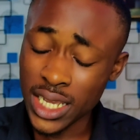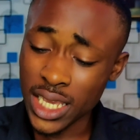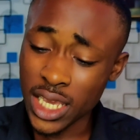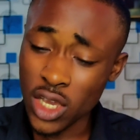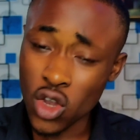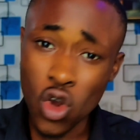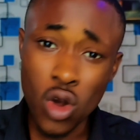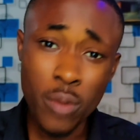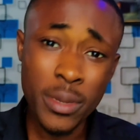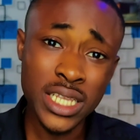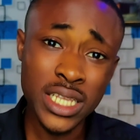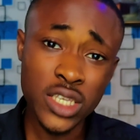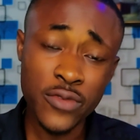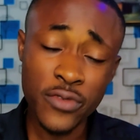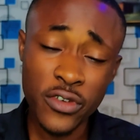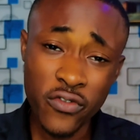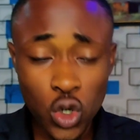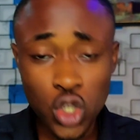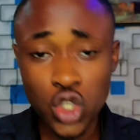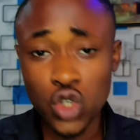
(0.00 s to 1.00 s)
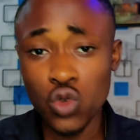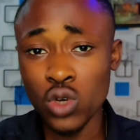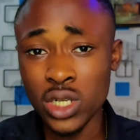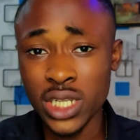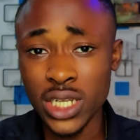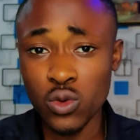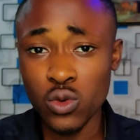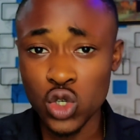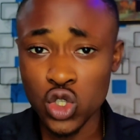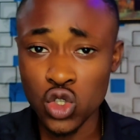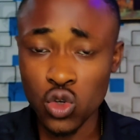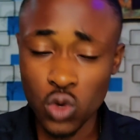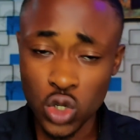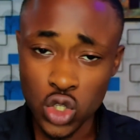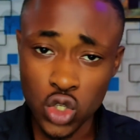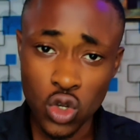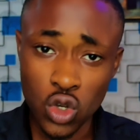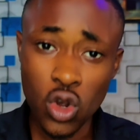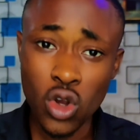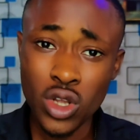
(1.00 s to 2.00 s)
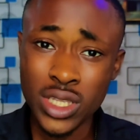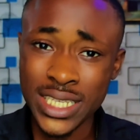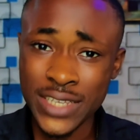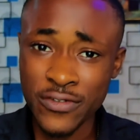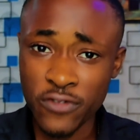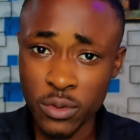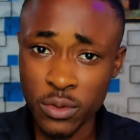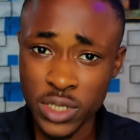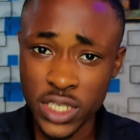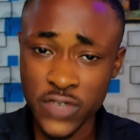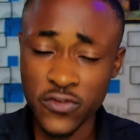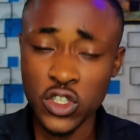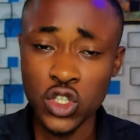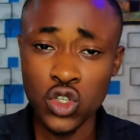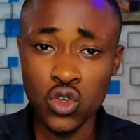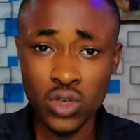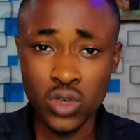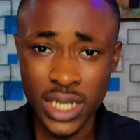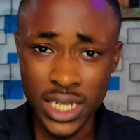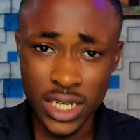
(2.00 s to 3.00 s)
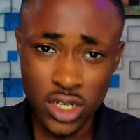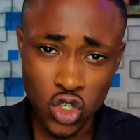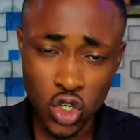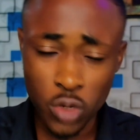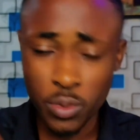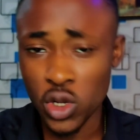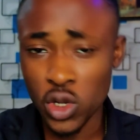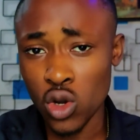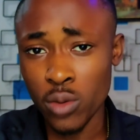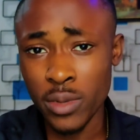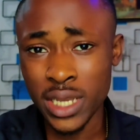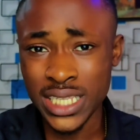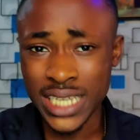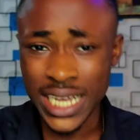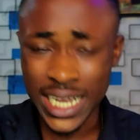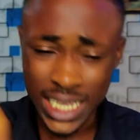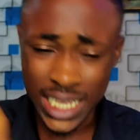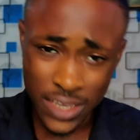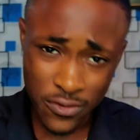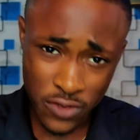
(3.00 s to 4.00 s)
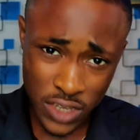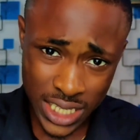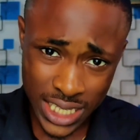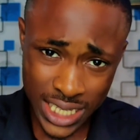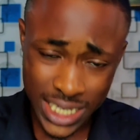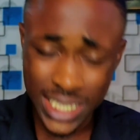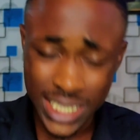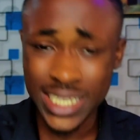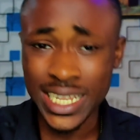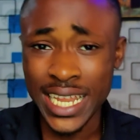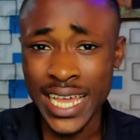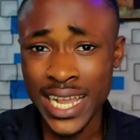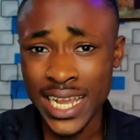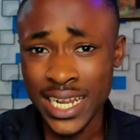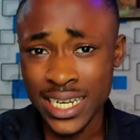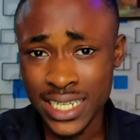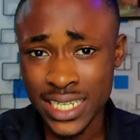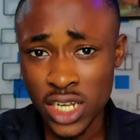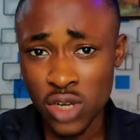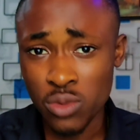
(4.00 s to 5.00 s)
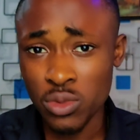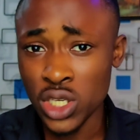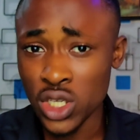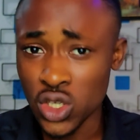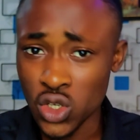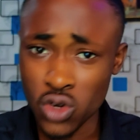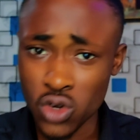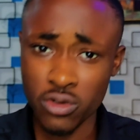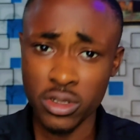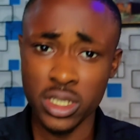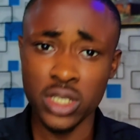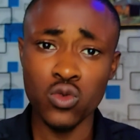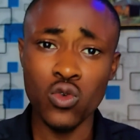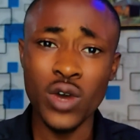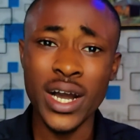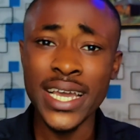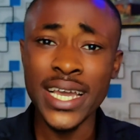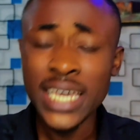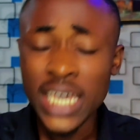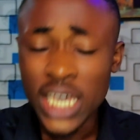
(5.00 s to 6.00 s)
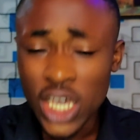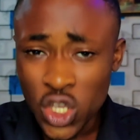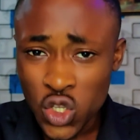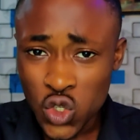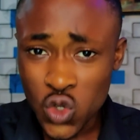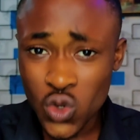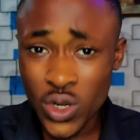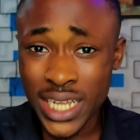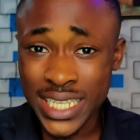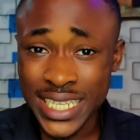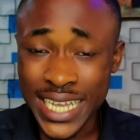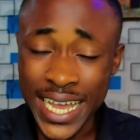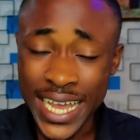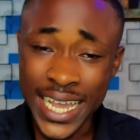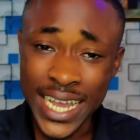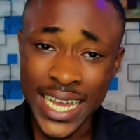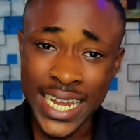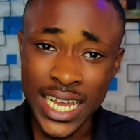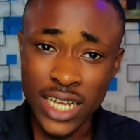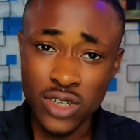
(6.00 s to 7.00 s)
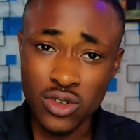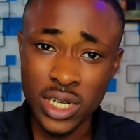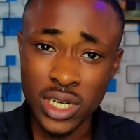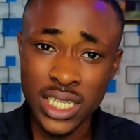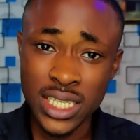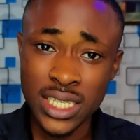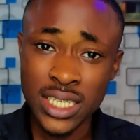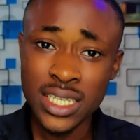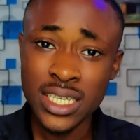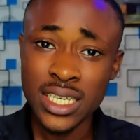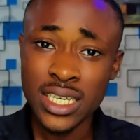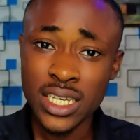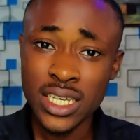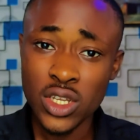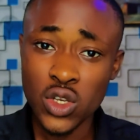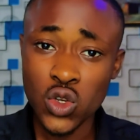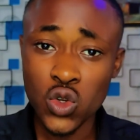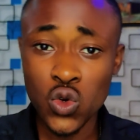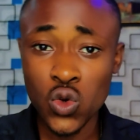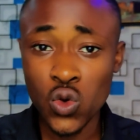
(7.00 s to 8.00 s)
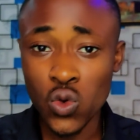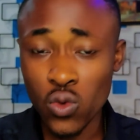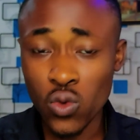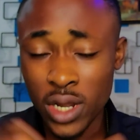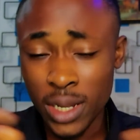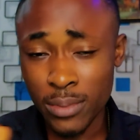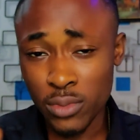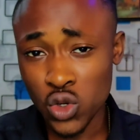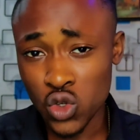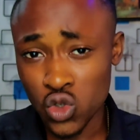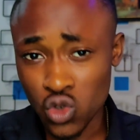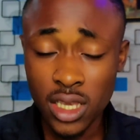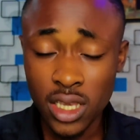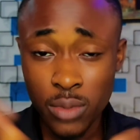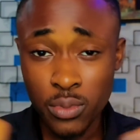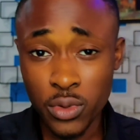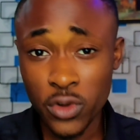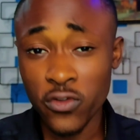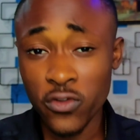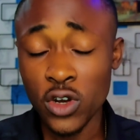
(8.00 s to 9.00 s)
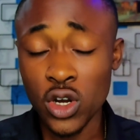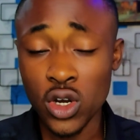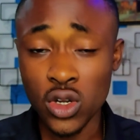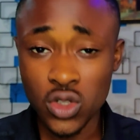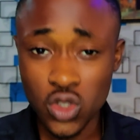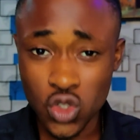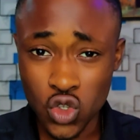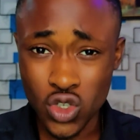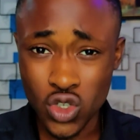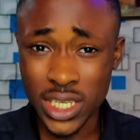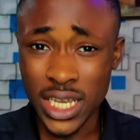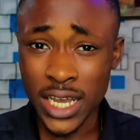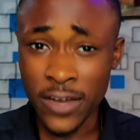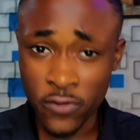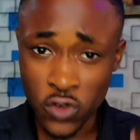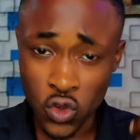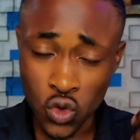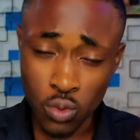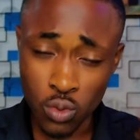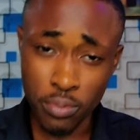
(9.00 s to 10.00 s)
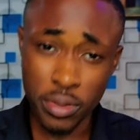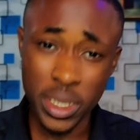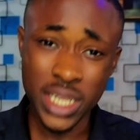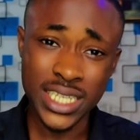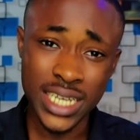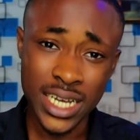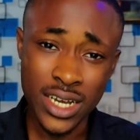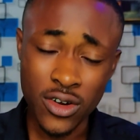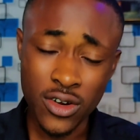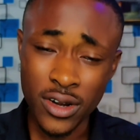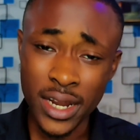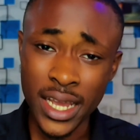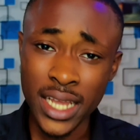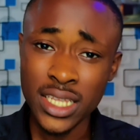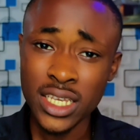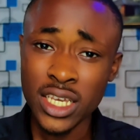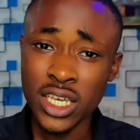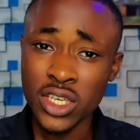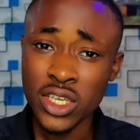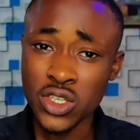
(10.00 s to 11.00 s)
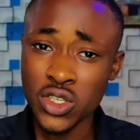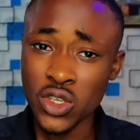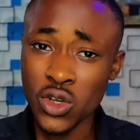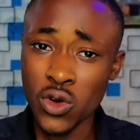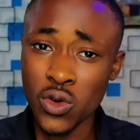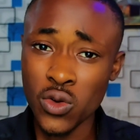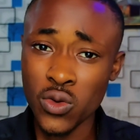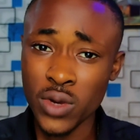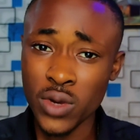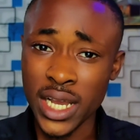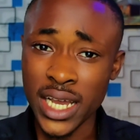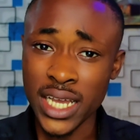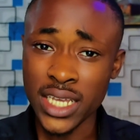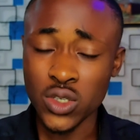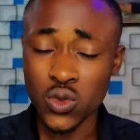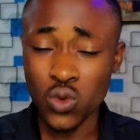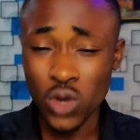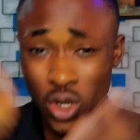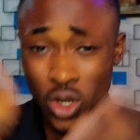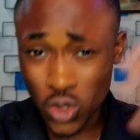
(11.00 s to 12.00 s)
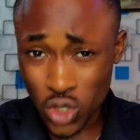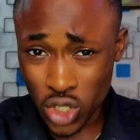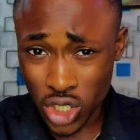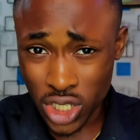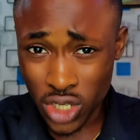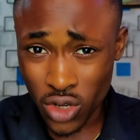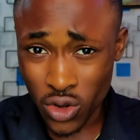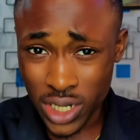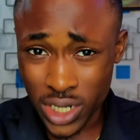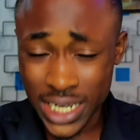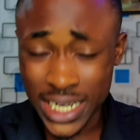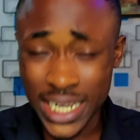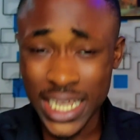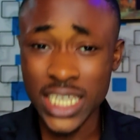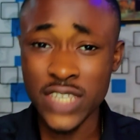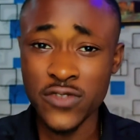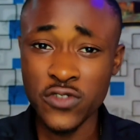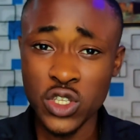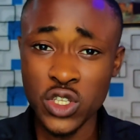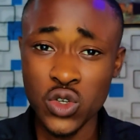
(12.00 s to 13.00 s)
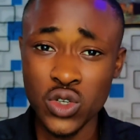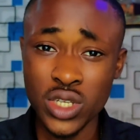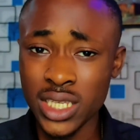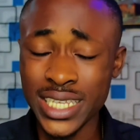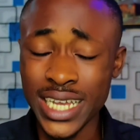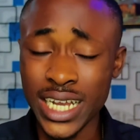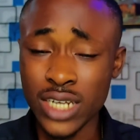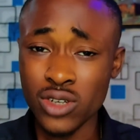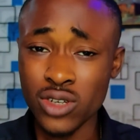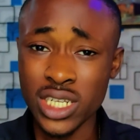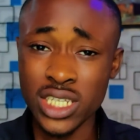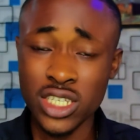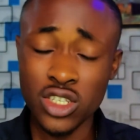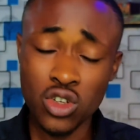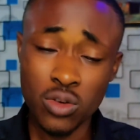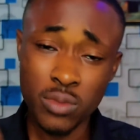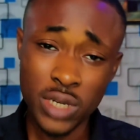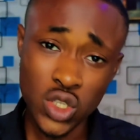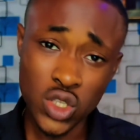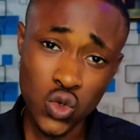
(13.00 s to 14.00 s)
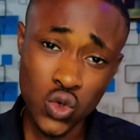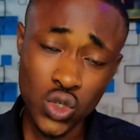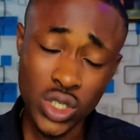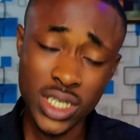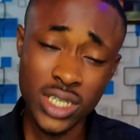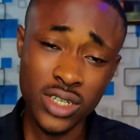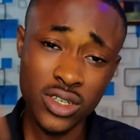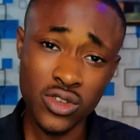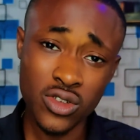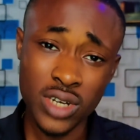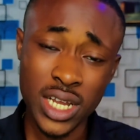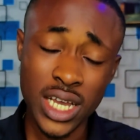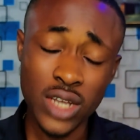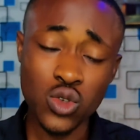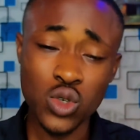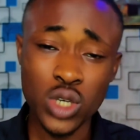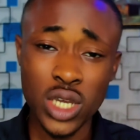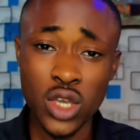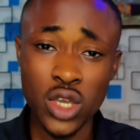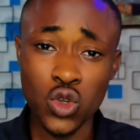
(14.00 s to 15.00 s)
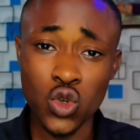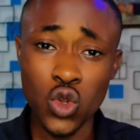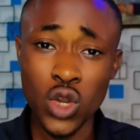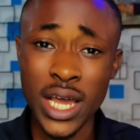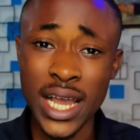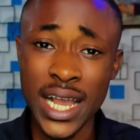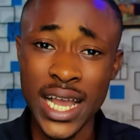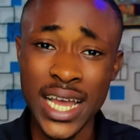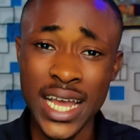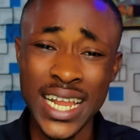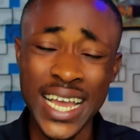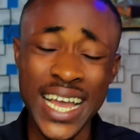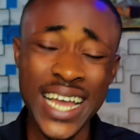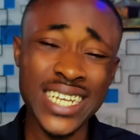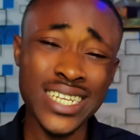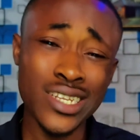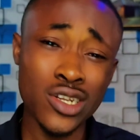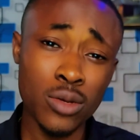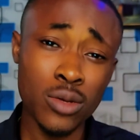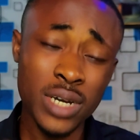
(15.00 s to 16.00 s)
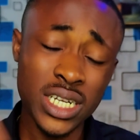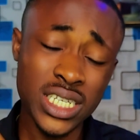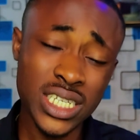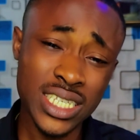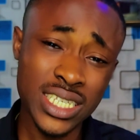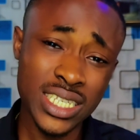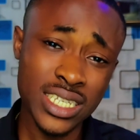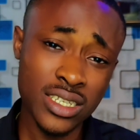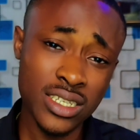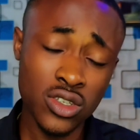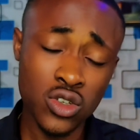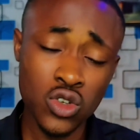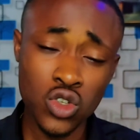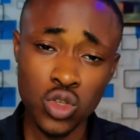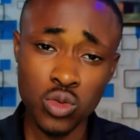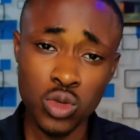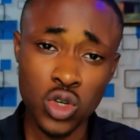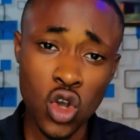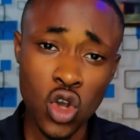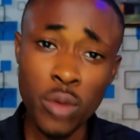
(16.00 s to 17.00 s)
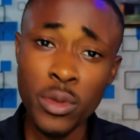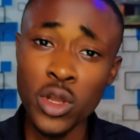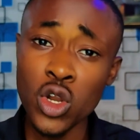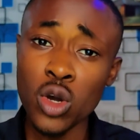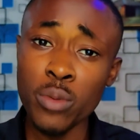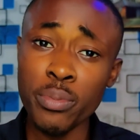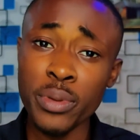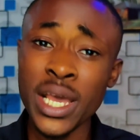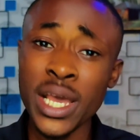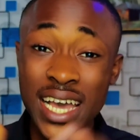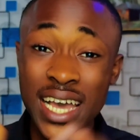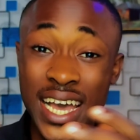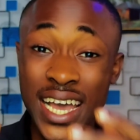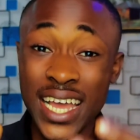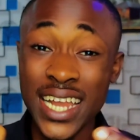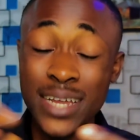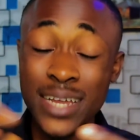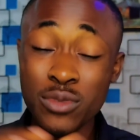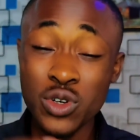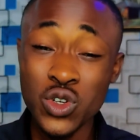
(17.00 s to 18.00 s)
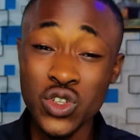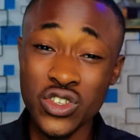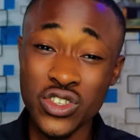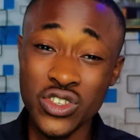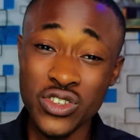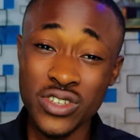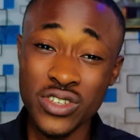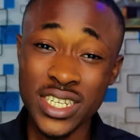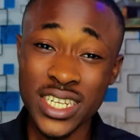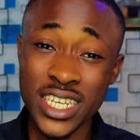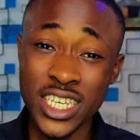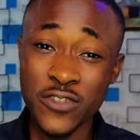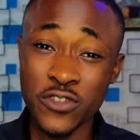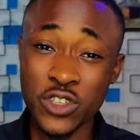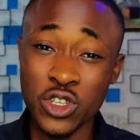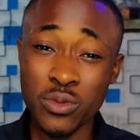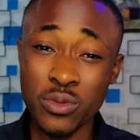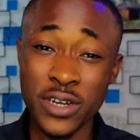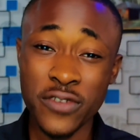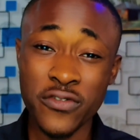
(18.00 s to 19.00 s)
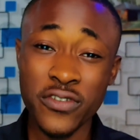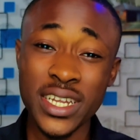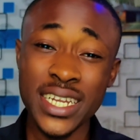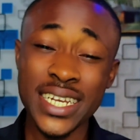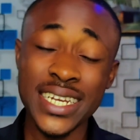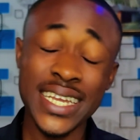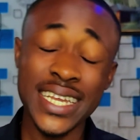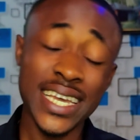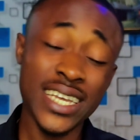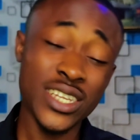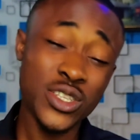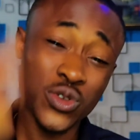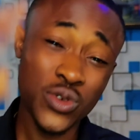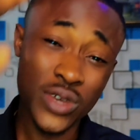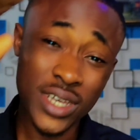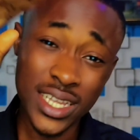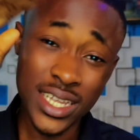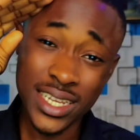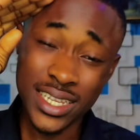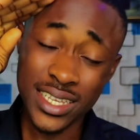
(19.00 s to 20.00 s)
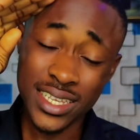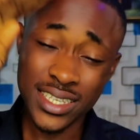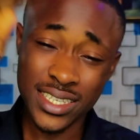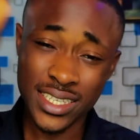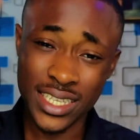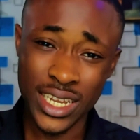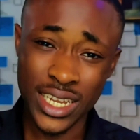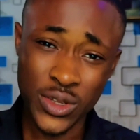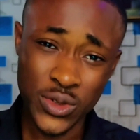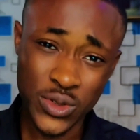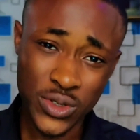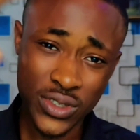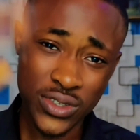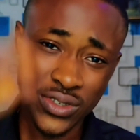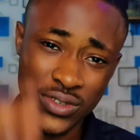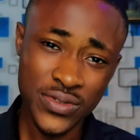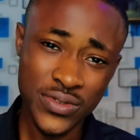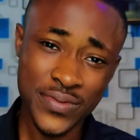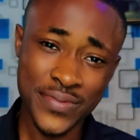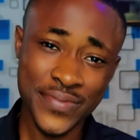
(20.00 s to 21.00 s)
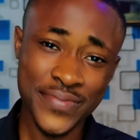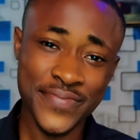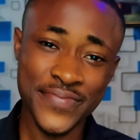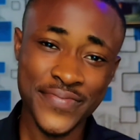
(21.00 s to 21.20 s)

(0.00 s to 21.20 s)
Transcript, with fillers: a comment if what you wanted was not what you got from this video. Then drop a comment and give it a dislike and tell me your reason why, so that I can actually know where I'm going to improve on to serve you better. All right, so guys, we're going to see you on the next video. This is actually the number two series on how to get your dollar card, and the number three series is going to be coming up, and I'm going to see you on the next video, my friend. Hand to head salute.